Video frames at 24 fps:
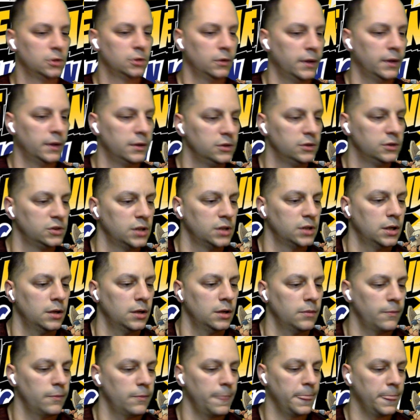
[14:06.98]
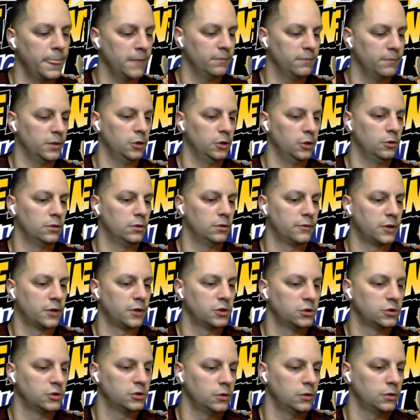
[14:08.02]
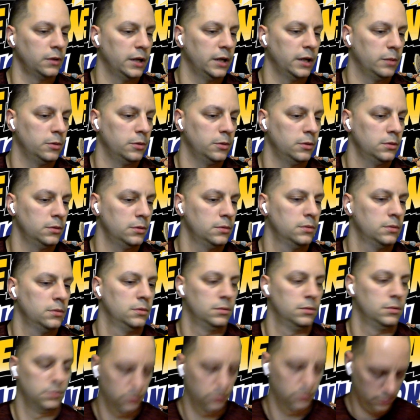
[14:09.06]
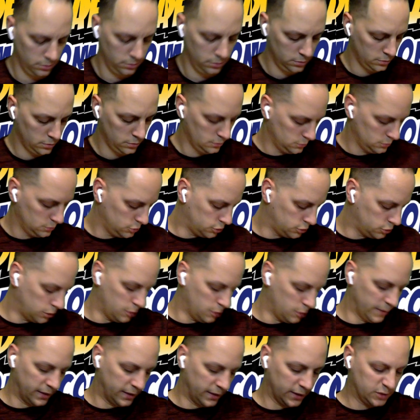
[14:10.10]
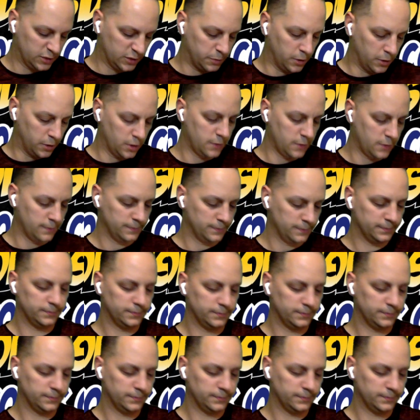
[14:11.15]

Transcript: So there's the Universal label. Show you my next book.